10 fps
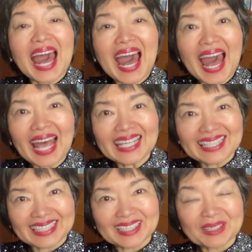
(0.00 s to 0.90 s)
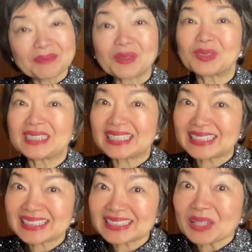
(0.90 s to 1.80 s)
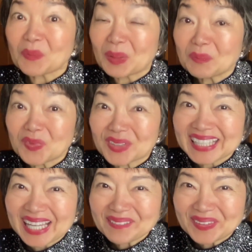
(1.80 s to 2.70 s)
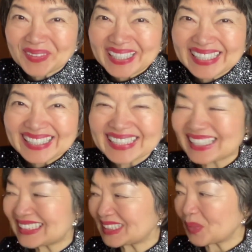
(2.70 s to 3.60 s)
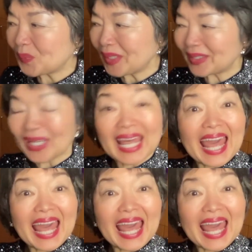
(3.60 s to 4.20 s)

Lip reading: I, because this is a one vocabulary. This is a word.